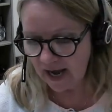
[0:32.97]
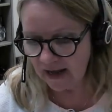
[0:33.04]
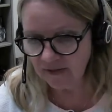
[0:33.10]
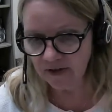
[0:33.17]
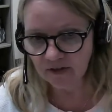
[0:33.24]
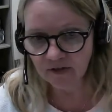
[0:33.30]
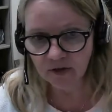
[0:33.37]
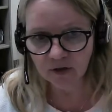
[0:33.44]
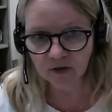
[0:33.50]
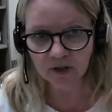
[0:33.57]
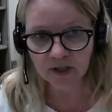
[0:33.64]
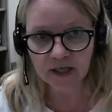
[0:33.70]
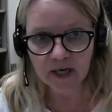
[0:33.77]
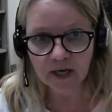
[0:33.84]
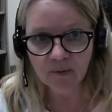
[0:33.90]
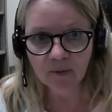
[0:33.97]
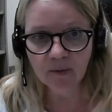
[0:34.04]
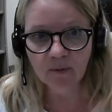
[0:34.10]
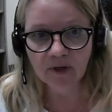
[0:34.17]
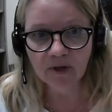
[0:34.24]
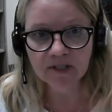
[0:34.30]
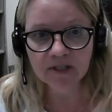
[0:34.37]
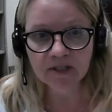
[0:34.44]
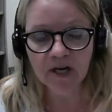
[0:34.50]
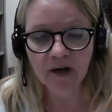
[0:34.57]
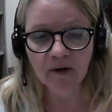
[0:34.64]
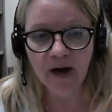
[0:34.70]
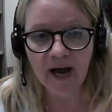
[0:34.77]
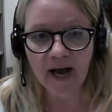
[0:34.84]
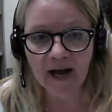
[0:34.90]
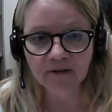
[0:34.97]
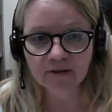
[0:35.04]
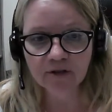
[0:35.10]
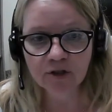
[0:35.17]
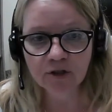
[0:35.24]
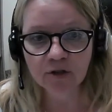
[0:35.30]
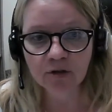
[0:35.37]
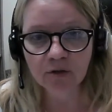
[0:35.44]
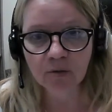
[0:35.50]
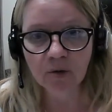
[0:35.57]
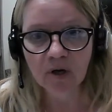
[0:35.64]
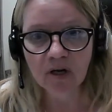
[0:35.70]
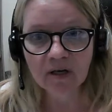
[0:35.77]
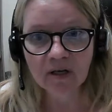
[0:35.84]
And then thirdly, we want to know how to